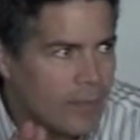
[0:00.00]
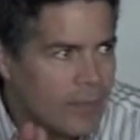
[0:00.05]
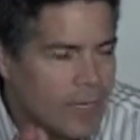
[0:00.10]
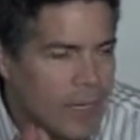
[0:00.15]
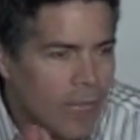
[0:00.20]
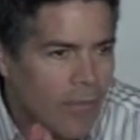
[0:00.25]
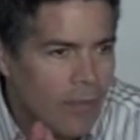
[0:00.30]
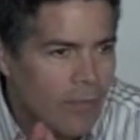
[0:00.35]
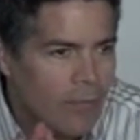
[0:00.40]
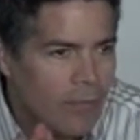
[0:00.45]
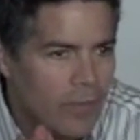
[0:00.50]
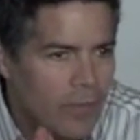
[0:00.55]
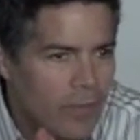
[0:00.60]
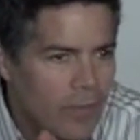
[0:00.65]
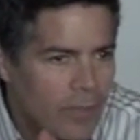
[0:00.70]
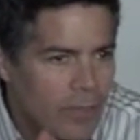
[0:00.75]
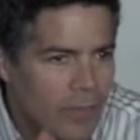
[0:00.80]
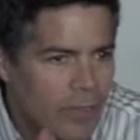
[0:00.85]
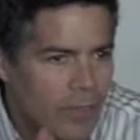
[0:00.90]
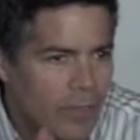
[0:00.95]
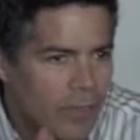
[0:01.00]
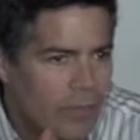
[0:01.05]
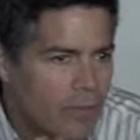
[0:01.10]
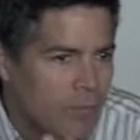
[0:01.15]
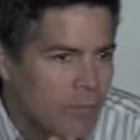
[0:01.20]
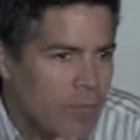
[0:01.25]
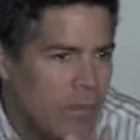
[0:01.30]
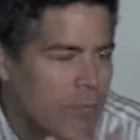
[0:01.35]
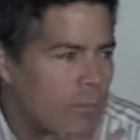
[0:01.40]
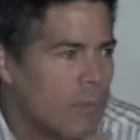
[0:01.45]
to have, you know,
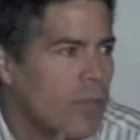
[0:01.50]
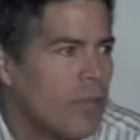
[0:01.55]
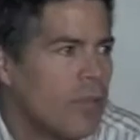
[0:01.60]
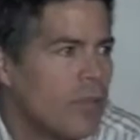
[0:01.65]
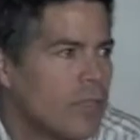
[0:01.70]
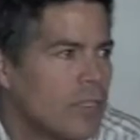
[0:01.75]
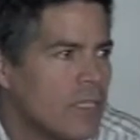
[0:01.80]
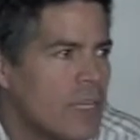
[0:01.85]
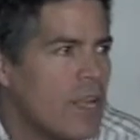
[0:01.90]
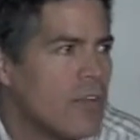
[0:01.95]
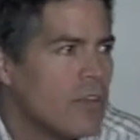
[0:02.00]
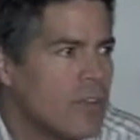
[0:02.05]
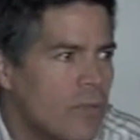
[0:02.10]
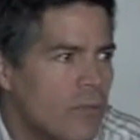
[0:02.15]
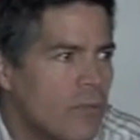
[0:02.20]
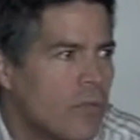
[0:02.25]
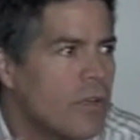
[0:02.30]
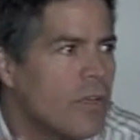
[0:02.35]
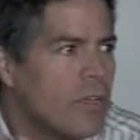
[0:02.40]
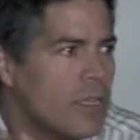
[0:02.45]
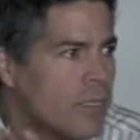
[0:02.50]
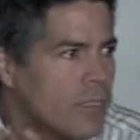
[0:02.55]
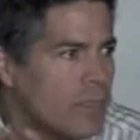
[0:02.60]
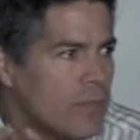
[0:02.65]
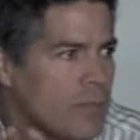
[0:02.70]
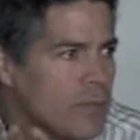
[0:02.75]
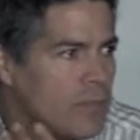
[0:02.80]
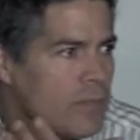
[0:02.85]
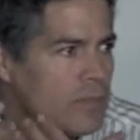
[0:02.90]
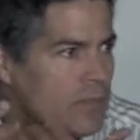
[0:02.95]
my brother, Sasha Royce,
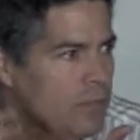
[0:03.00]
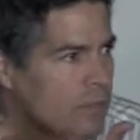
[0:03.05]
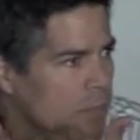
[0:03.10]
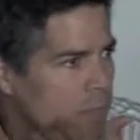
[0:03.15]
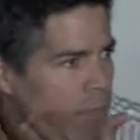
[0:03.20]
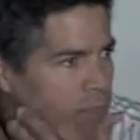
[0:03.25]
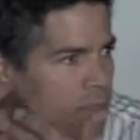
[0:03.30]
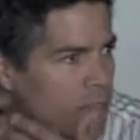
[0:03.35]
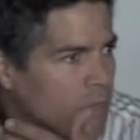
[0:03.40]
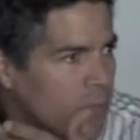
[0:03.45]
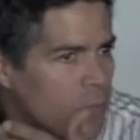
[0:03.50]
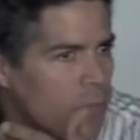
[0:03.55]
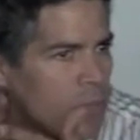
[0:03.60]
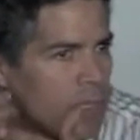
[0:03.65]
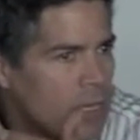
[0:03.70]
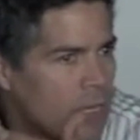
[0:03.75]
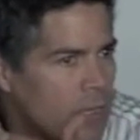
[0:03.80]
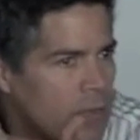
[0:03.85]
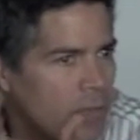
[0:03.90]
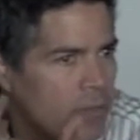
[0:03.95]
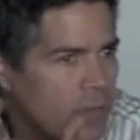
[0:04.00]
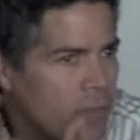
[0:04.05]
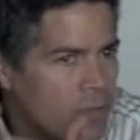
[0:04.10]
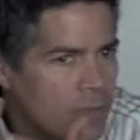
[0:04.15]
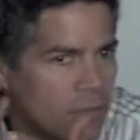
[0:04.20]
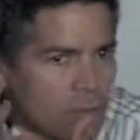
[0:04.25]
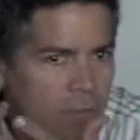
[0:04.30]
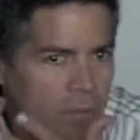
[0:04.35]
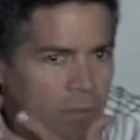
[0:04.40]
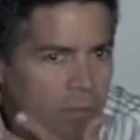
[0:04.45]
who's not someone that I
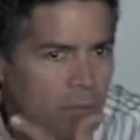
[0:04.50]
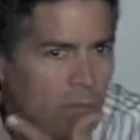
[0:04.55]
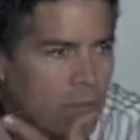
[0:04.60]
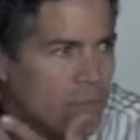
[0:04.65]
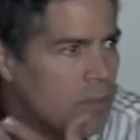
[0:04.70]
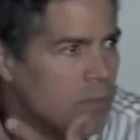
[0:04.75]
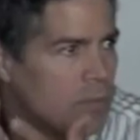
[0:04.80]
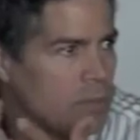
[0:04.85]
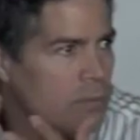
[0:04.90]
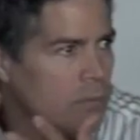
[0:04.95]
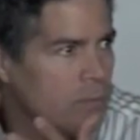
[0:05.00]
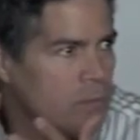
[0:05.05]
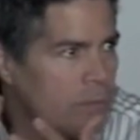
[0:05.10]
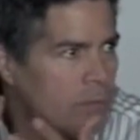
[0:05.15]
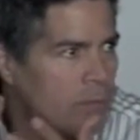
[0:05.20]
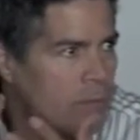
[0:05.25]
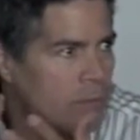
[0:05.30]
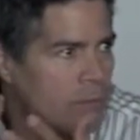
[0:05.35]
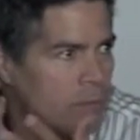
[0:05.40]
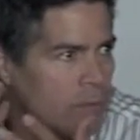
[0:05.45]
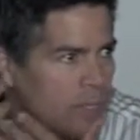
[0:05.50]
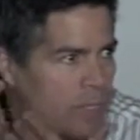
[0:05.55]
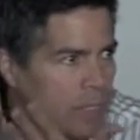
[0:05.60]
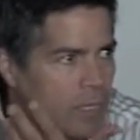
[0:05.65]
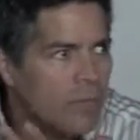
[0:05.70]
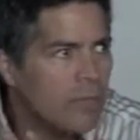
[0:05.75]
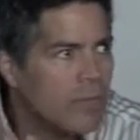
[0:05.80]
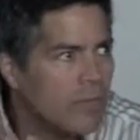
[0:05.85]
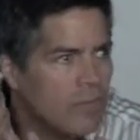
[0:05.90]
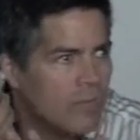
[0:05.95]
was used to, you know,
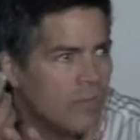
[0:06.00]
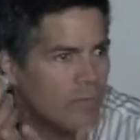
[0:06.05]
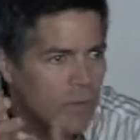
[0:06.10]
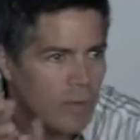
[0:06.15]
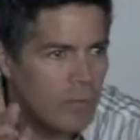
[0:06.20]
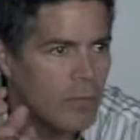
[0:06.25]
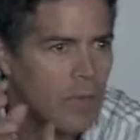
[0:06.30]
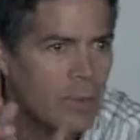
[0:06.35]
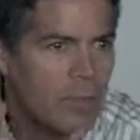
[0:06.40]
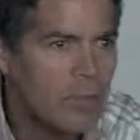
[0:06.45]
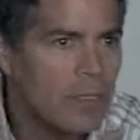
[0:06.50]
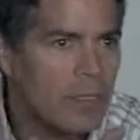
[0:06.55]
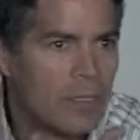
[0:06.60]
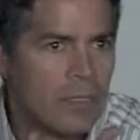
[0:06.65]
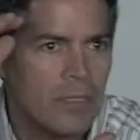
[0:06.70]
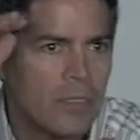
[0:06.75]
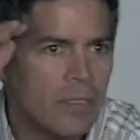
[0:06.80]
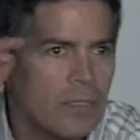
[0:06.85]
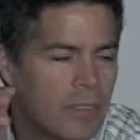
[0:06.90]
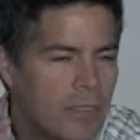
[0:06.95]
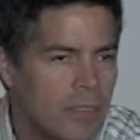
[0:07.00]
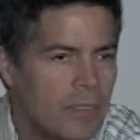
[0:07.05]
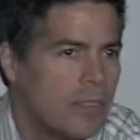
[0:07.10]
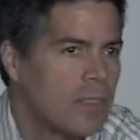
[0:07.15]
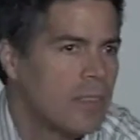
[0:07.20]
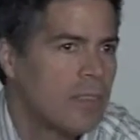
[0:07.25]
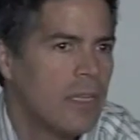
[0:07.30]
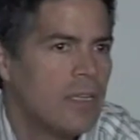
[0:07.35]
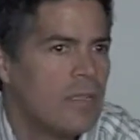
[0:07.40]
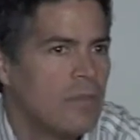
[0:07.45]
hearing from. I mean,
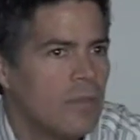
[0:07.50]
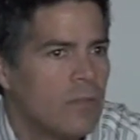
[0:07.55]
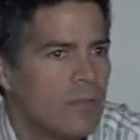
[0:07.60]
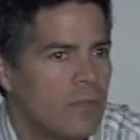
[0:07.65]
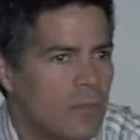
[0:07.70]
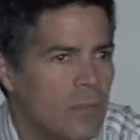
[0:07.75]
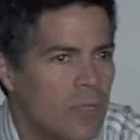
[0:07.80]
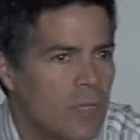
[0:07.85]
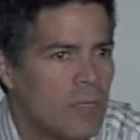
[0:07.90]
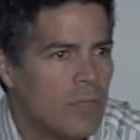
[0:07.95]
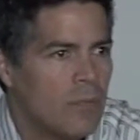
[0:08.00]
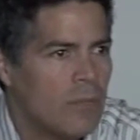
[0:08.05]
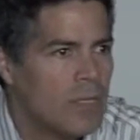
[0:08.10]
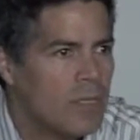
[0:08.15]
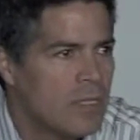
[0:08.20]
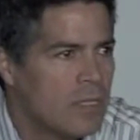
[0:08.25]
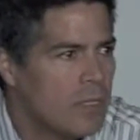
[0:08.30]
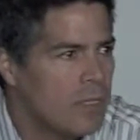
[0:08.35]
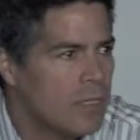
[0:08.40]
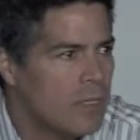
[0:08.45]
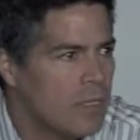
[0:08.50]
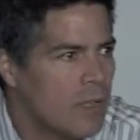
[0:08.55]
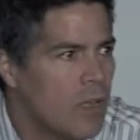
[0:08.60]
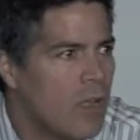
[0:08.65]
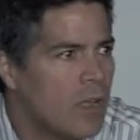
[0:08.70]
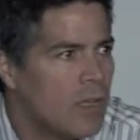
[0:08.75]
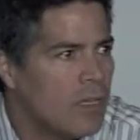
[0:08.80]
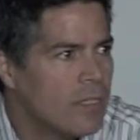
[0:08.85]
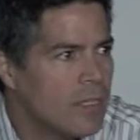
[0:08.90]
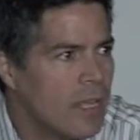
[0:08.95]
he hasn't been in the business as
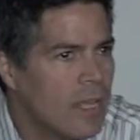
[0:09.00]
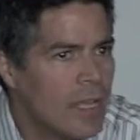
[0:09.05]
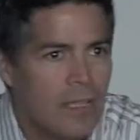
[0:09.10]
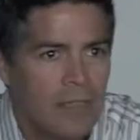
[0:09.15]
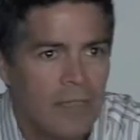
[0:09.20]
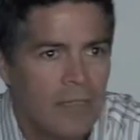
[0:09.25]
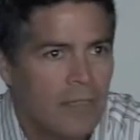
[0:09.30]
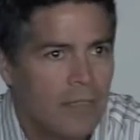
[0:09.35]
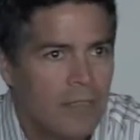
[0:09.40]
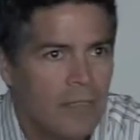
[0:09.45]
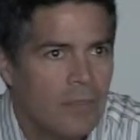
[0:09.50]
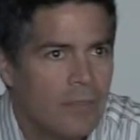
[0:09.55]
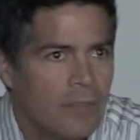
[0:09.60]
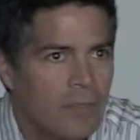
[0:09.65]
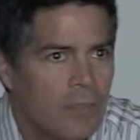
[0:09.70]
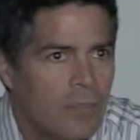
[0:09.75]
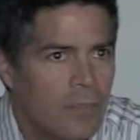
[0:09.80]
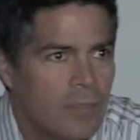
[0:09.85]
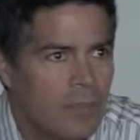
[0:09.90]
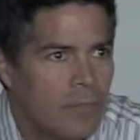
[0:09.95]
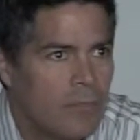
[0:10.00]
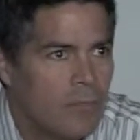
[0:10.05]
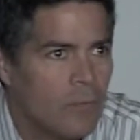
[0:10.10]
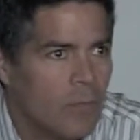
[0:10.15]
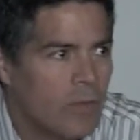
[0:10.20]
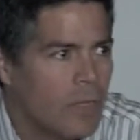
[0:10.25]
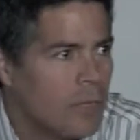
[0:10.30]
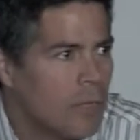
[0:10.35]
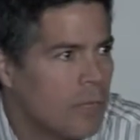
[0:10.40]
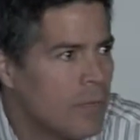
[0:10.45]
long as I am. He's
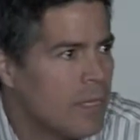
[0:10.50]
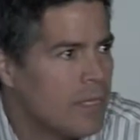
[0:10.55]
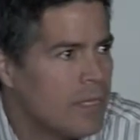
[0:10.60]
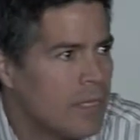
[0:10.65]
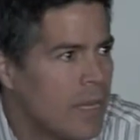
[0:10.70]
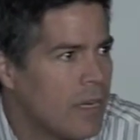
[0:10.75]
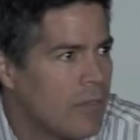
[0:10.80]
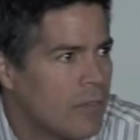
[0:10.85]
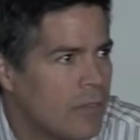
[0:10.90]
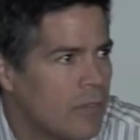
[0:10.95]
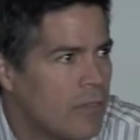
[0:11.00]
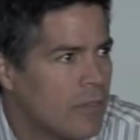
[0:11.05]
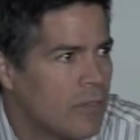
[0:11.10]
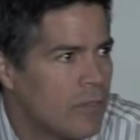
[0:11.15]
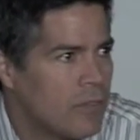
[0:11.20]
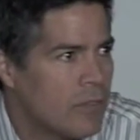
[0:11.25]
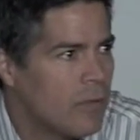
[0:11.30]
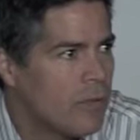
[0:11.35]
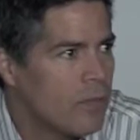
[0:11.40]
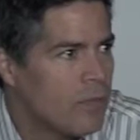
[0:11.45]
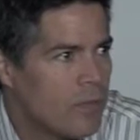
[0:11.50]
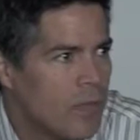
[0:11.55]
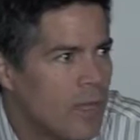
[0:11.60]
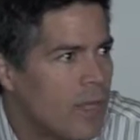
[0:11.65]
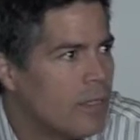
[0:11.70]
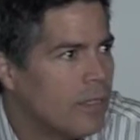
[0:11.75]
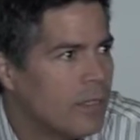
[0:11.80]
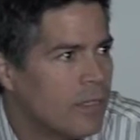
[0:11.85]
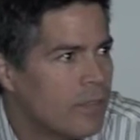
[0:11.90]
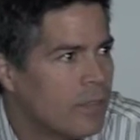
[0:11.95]
one of the best actors on the show as
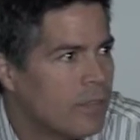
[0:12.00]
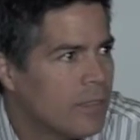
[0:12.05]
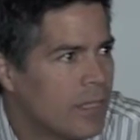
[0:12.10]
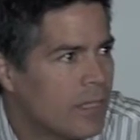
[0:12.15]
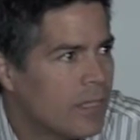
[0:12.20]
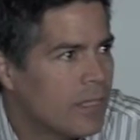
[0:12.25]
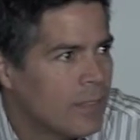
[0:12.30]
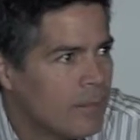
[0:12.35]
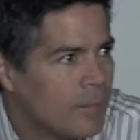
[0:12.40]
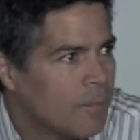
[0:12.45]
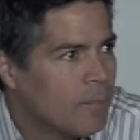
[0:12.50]
well. You know, it's like,